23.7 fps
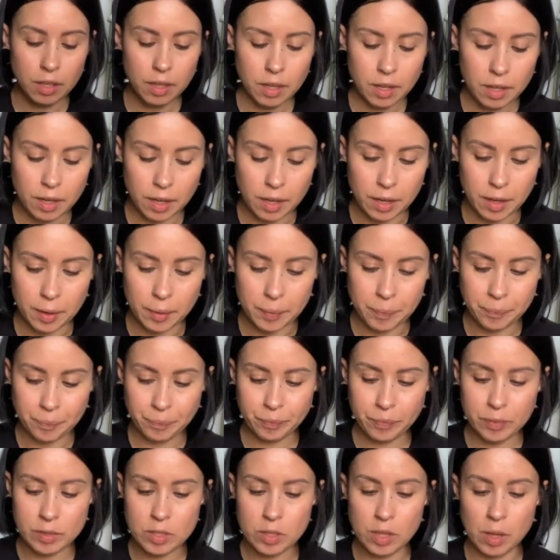
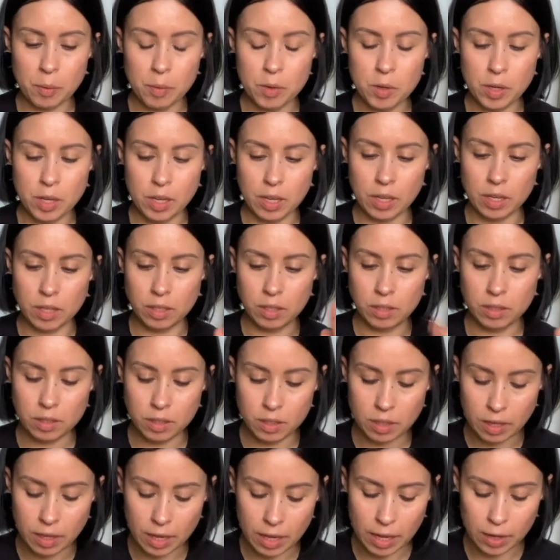That way you can
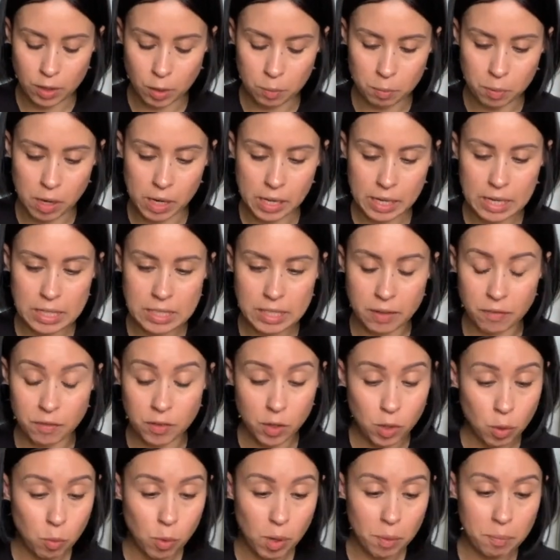add your pockets. If you
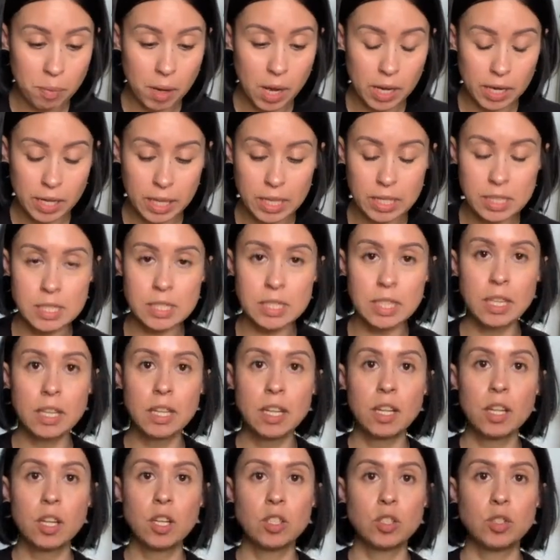don't want pockets,
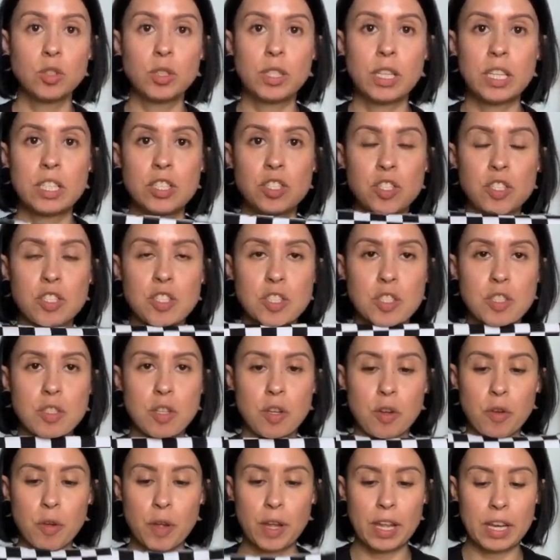you can just
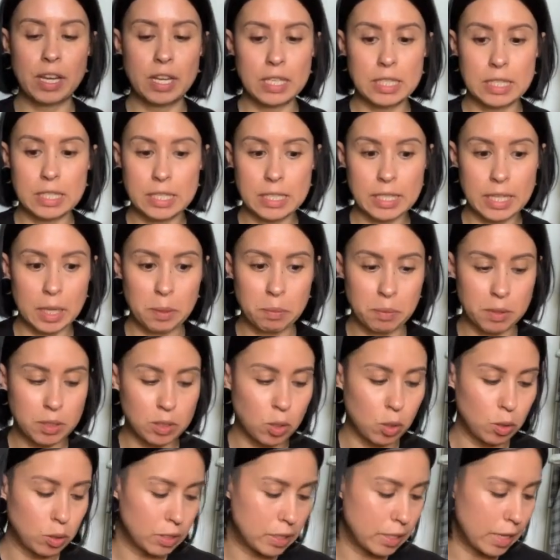go ahead and skip this
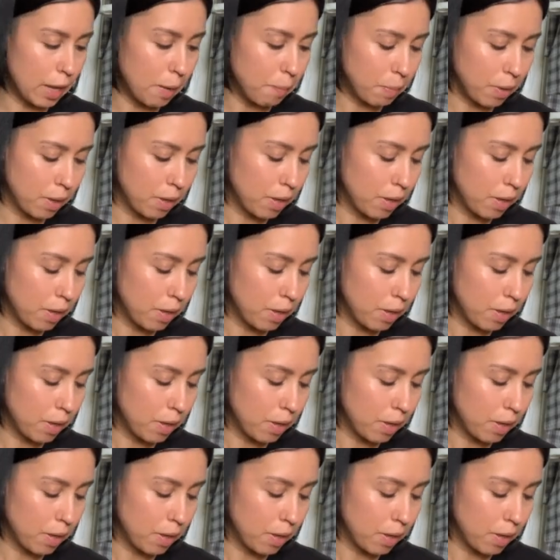whole step.